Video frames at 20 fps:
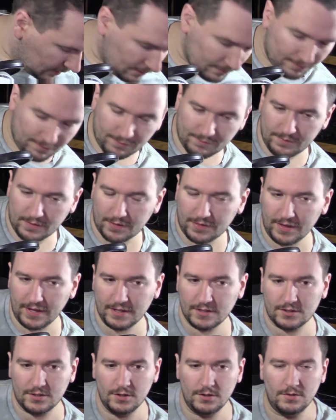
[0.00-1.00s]
the
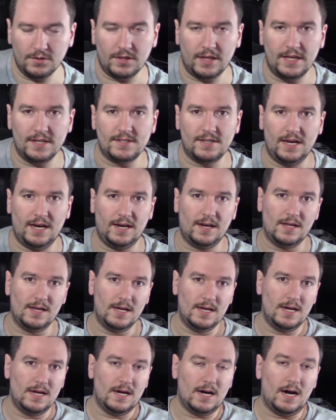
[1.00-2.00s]
thing too is that
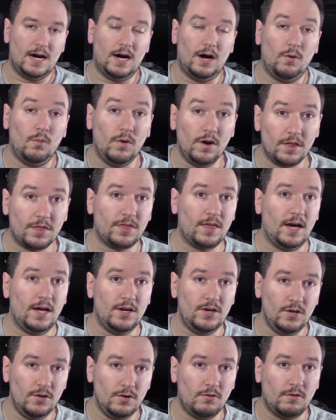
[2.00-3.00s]
with a
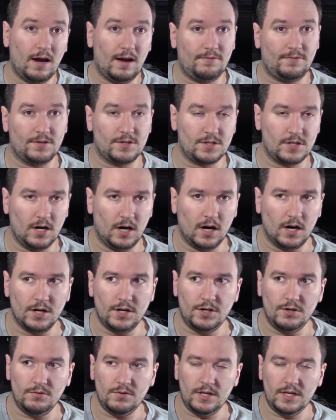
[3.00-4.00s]
new graphics
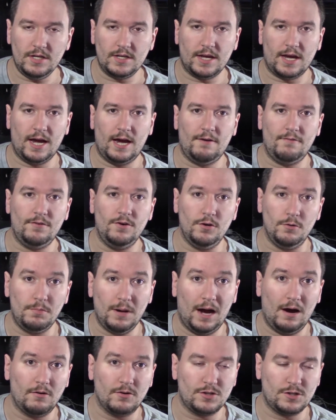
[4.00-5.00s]
card, you need to have a new
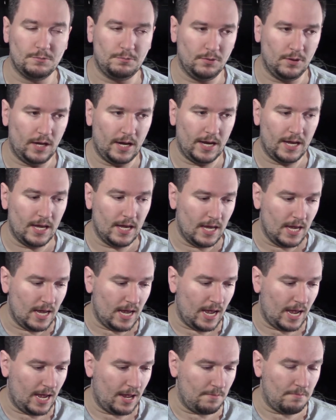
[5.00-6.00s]
power supply
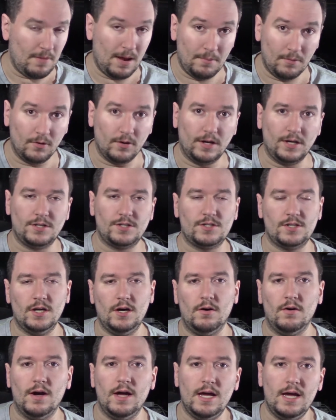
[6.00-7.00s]
and memory.
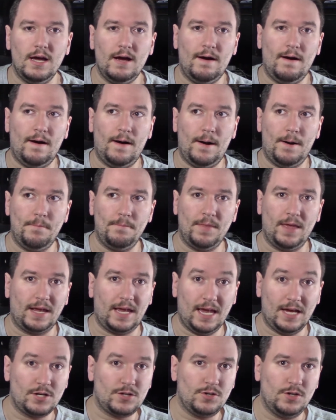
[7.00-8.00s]
So I
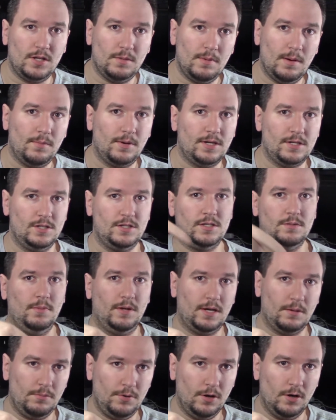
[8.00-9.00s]
can't show you the memory because it's in
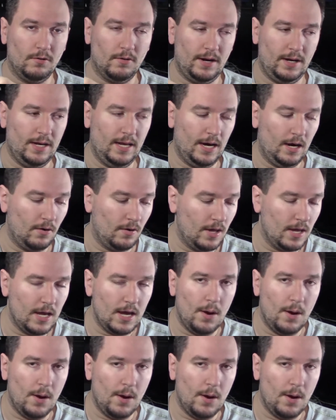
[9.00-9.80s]
my computer right now,